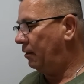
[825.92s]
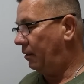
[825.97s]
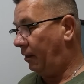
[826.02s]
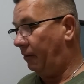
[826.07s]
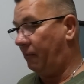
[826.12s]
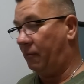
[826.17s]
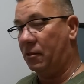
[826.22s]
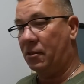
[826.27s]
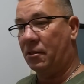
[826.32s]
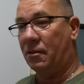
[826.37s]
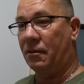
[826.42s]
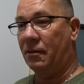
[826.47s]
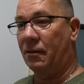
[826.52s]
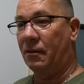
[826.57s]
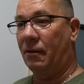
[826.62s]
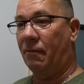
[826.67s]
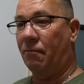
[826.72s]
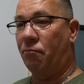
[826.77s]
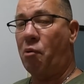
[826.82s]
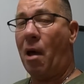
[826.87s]
that was
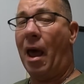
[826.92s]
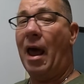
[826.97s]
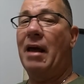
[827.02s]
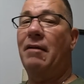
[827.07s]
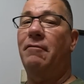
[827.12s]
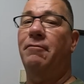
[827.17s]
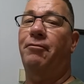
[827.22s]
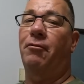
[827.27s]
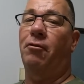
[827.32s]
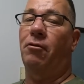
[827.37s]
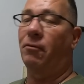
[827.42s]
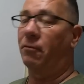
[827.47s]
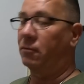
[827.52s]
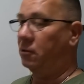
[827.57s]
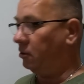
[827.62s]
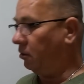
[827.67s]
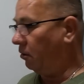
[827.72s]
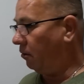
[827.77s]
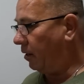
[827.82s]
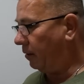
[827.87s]
painful,
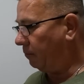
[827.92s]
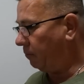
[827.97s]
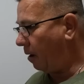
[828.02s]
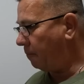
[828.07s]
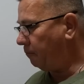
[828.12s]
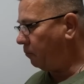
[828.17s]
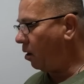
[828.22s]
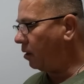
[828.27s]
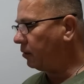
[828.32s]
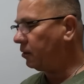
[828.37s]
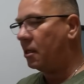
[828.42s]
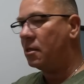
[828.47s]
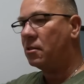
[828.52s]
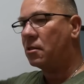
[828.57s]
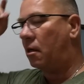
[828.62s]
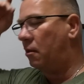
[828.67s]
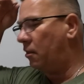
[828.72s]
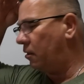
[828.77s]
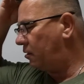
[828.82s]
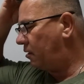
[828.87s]
so I, I bought
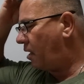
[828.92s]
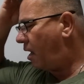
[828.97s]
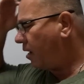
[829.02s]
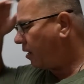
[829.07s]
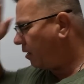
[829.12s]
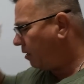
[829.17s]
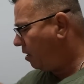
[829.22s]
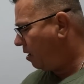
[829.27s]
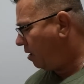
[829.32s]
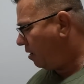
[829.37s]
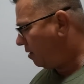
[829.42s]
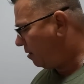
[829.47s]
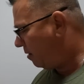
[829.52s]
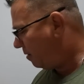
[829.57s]
these on Lazada.